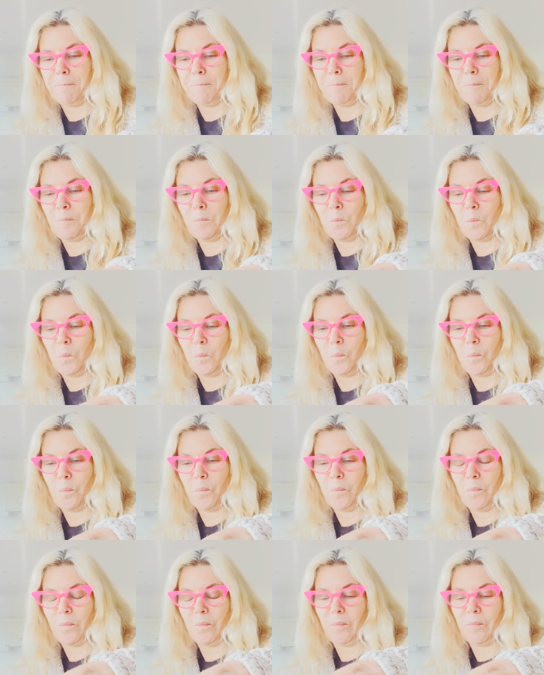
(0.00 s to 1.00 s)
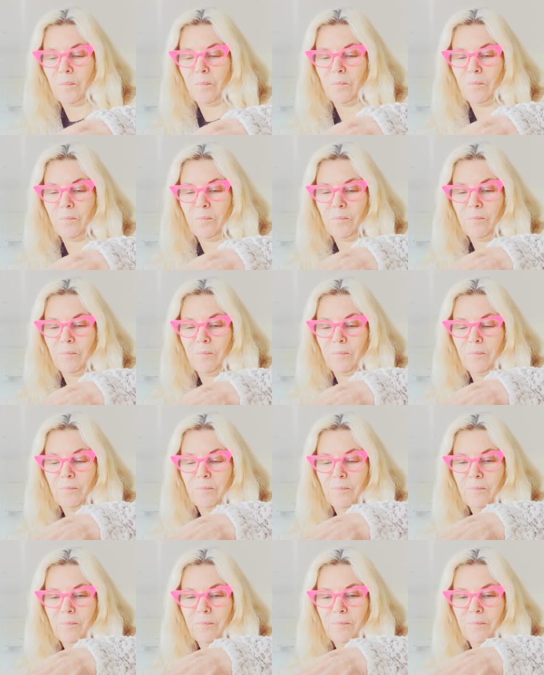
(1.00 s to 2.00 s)

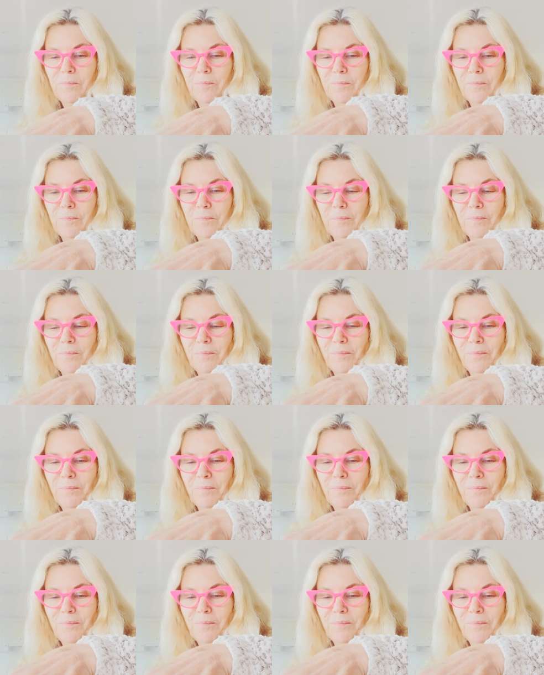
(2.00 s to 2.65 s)
Nothing is said.